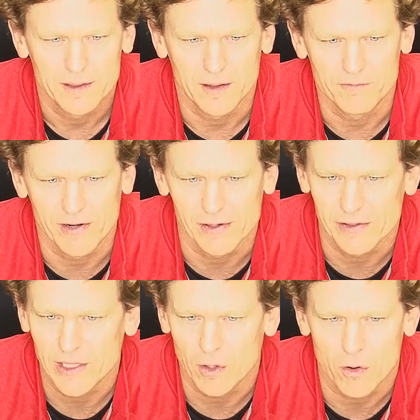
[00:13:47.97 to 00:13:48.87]
Um,
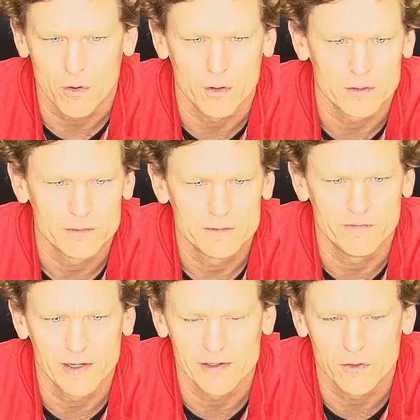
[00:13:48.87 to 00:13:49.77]
very long,
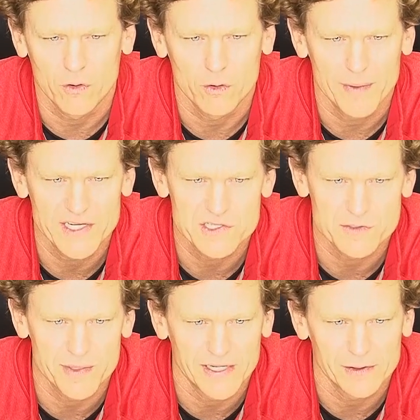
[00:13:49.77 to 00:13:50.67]
very long.
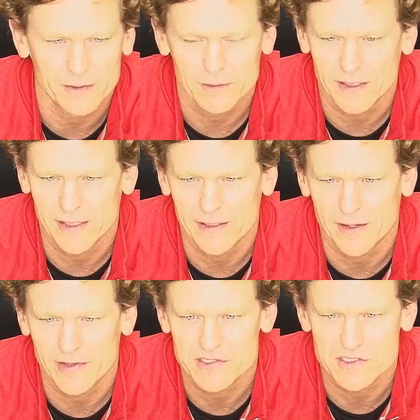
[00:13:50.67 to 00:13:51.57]
Mason's been here, and
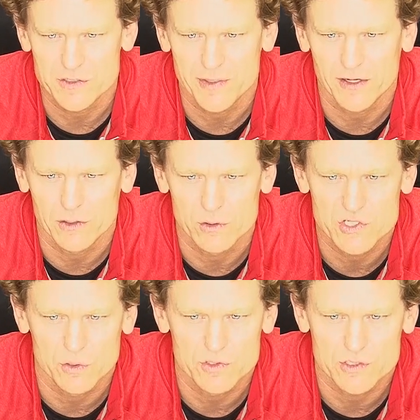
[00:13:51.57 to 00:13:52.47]
I think since he's been here, Coach
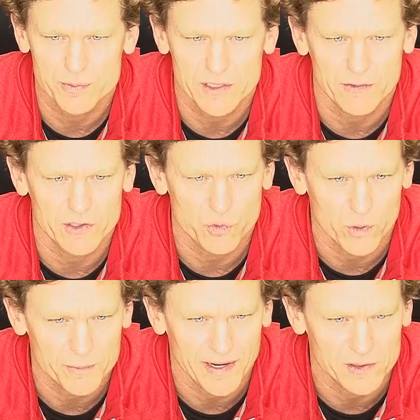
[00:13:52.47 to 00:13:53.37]
Schultz has put around
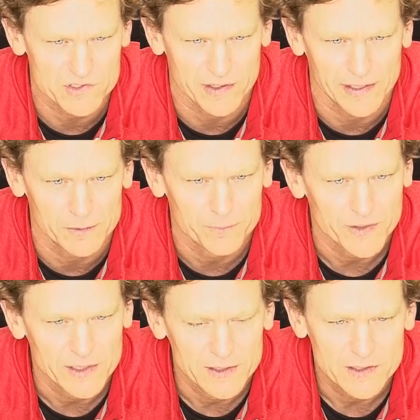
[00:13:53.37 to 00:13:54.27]
twenty pounds on him,
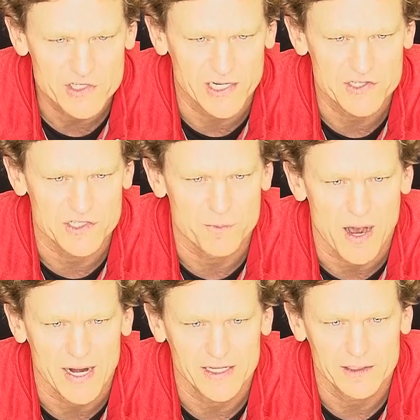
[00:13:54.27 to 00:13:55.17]
changed his
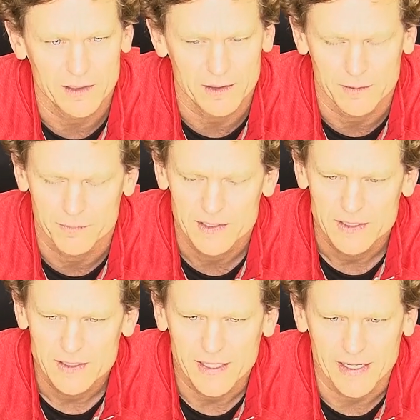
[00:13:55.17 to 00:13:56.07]
body. Um,
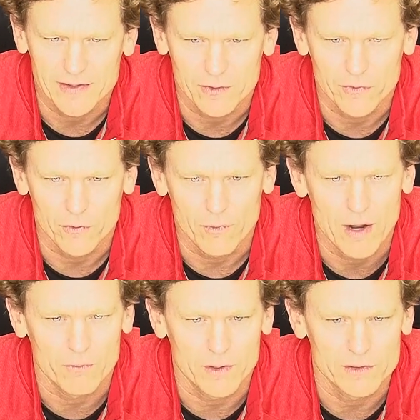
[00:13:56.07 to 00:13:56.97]
and they're, they're
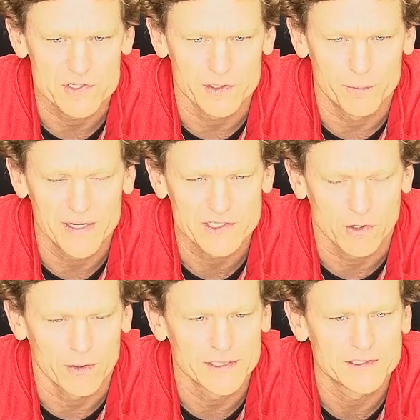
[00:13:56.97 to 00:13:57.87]
route runners. They're big
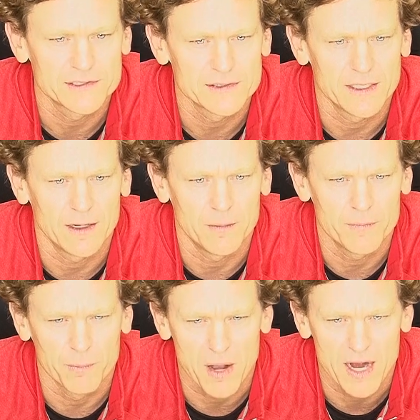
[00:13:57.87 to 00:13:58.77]
targets.
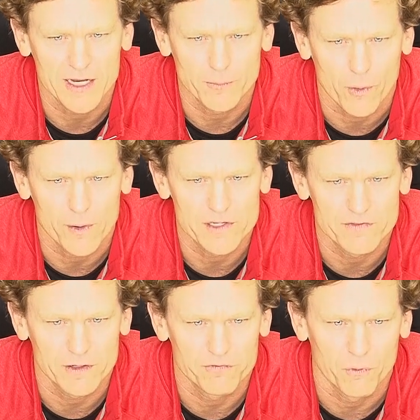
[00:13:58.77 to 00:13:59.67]
Um, the blocking part is
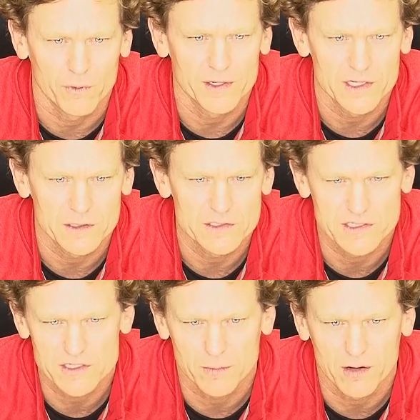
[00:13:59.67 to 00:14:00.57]
very foreign to,
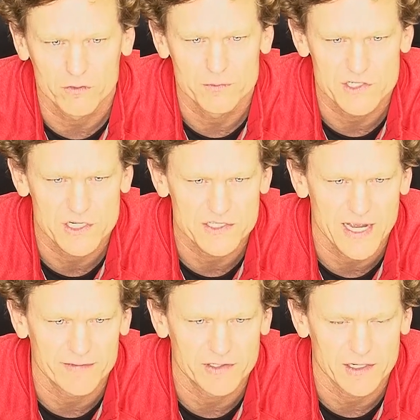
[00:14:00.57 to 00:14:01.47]
to some of them just because
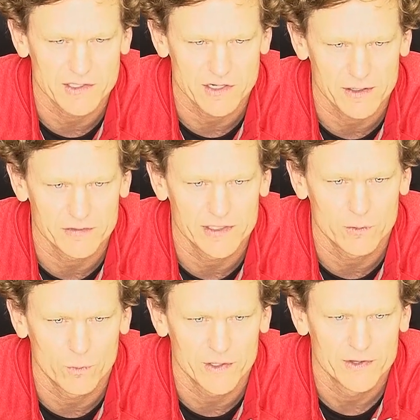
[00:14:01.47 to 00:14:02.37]
they haven't done a ton of
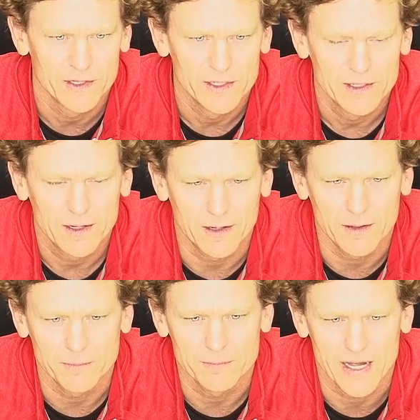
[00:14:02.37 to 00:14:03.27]
it with
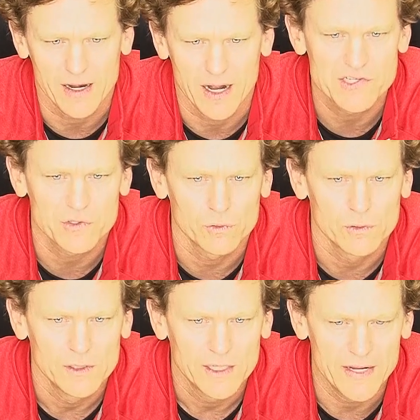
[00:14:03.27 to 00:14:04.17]
um, out
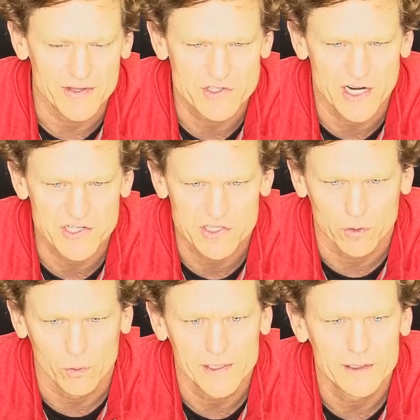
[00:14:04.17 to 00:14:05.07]
school. And then Jason
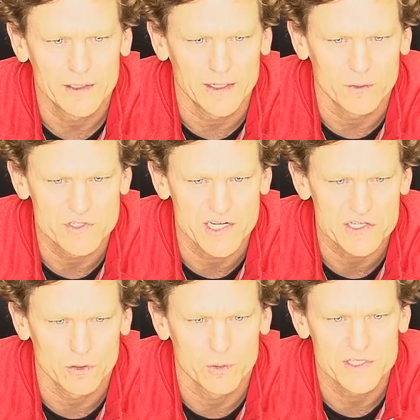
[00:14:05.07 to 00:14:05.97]
Lloyd. You know,
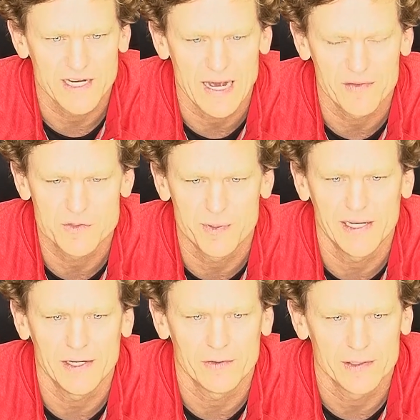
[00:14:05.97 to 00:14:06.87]
Jason Lloyd's a guy that's been
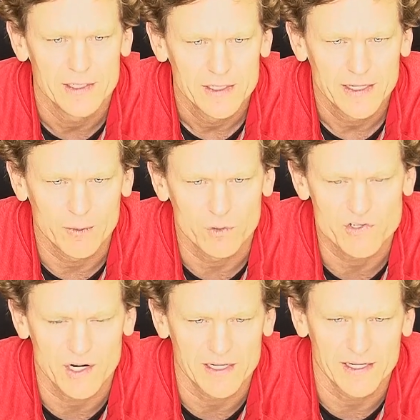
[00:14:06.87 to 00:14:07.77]
here, and, and we're
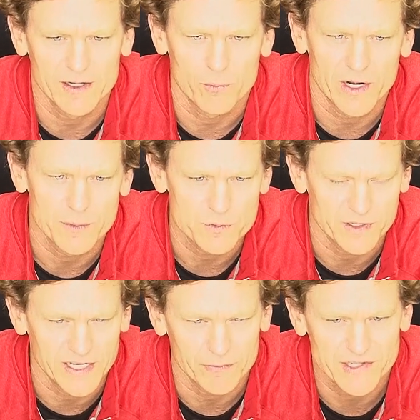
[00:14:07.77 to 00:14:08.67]
trying to get him reps
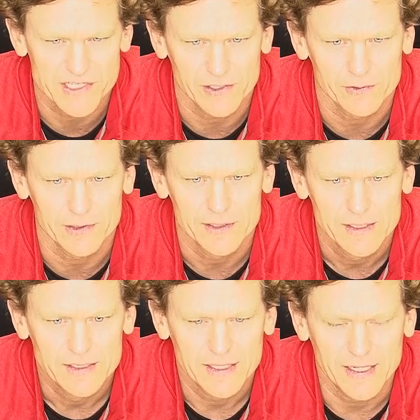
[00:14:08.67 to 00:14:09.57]
with Henry Teeter. And,
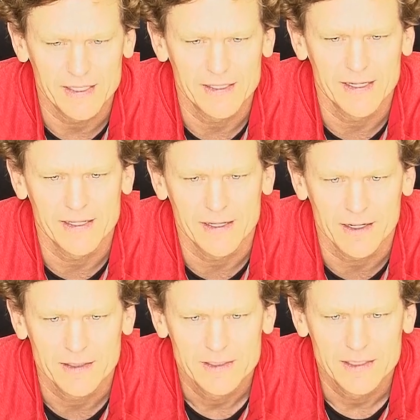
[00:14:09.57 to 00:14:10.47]
and then,
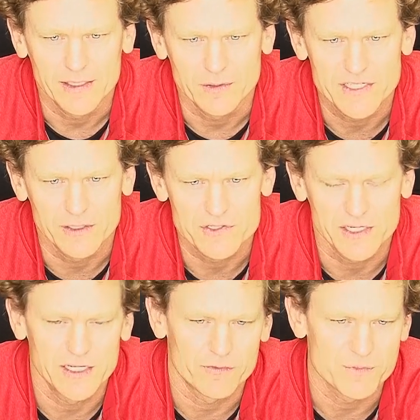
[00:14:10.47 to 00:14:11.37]
uh, you know, Teeter's a
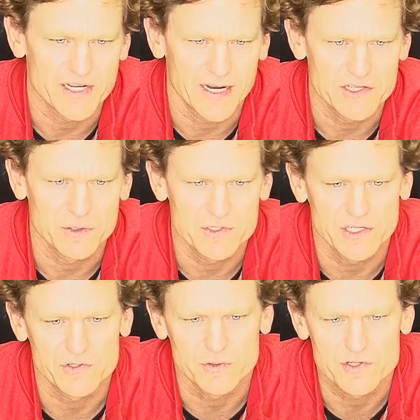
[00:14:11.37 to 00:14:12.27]
kid from San Angelo
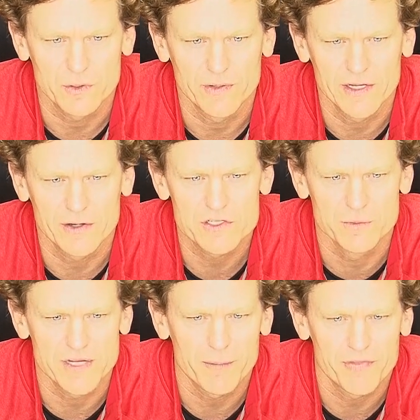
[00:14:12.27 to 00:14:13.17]
Central. So there, there's
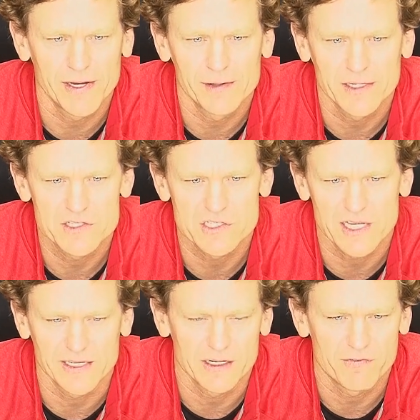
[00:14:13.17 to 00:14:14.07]
some depth there. It's just
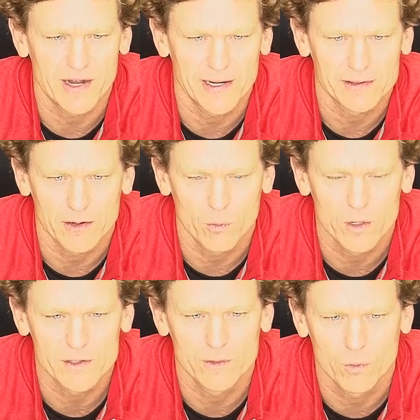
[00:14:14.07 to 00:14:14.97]
identifying, or
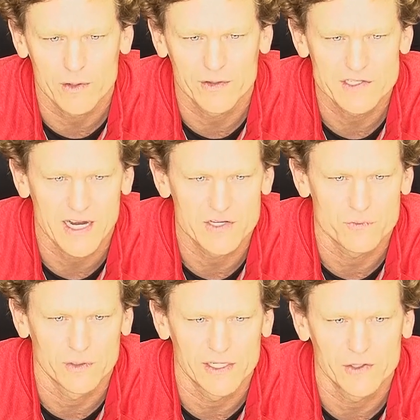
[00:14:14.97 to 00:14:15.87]
what, are, what are these
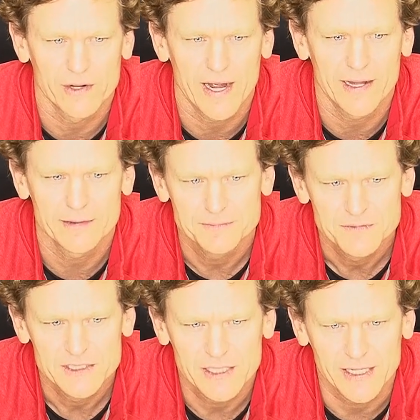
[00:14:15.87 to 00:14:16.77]
guys really good at,
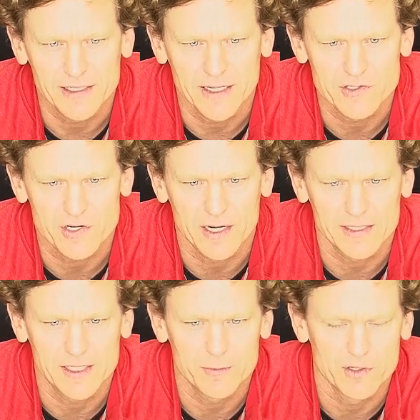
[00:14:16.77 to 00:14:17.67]
and, and trying
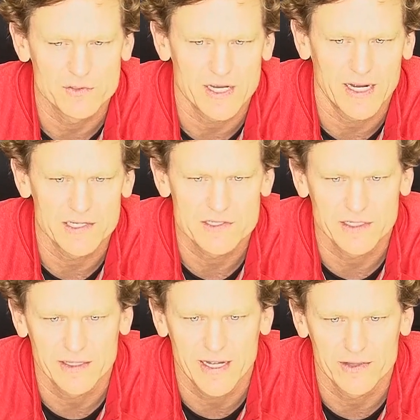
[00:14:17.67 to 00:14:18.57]
to keep those guys,
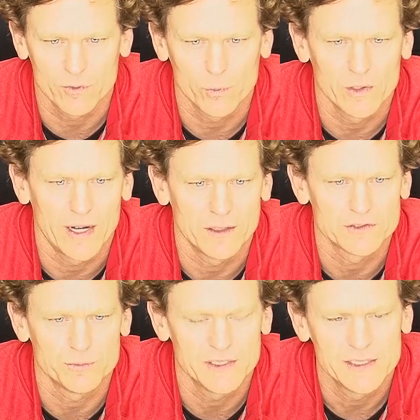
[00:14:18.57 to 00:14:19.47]
that in their
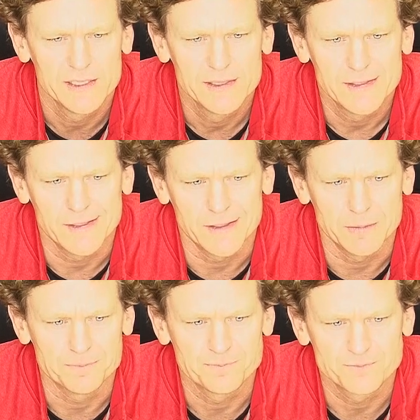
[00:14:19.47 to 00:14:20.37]
wheelhouse. But,
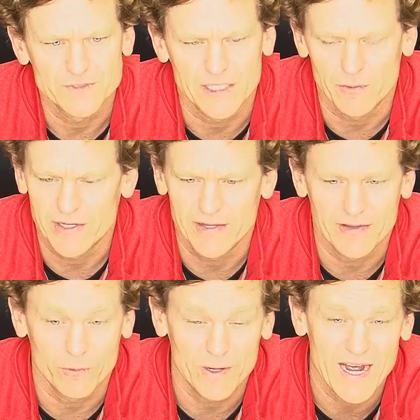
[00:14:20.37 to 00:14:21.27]
um, you know, they,
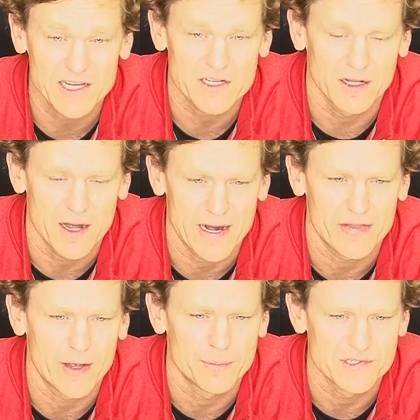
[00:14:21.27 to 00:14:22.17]
they, we ask a lot out
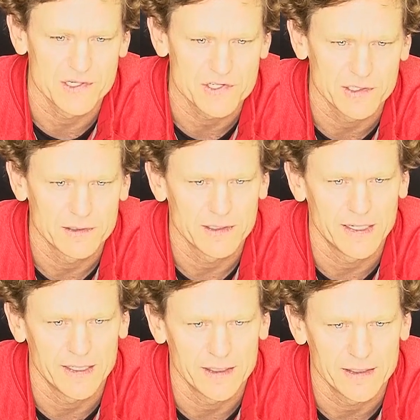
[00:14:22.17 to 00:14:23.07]
of that position
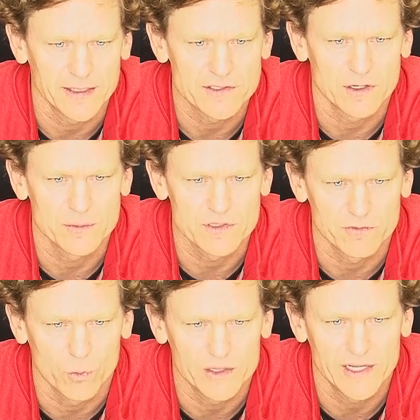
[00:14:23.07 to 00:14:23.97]
and in terms
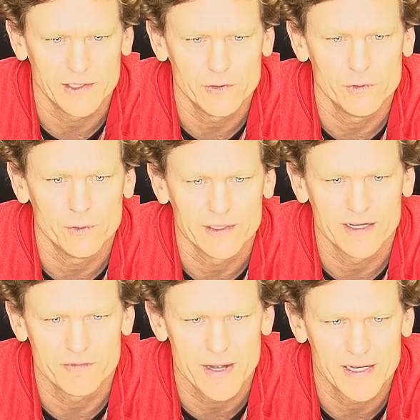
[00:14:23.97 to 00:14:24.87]
of what they do, and
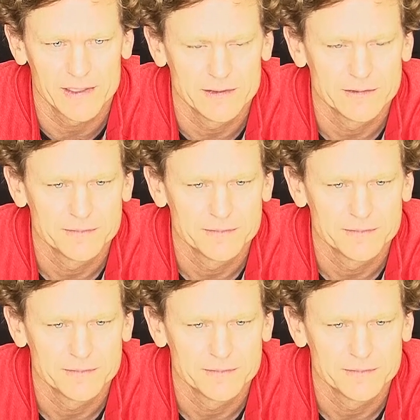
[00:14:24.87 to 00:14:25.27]
they've met it.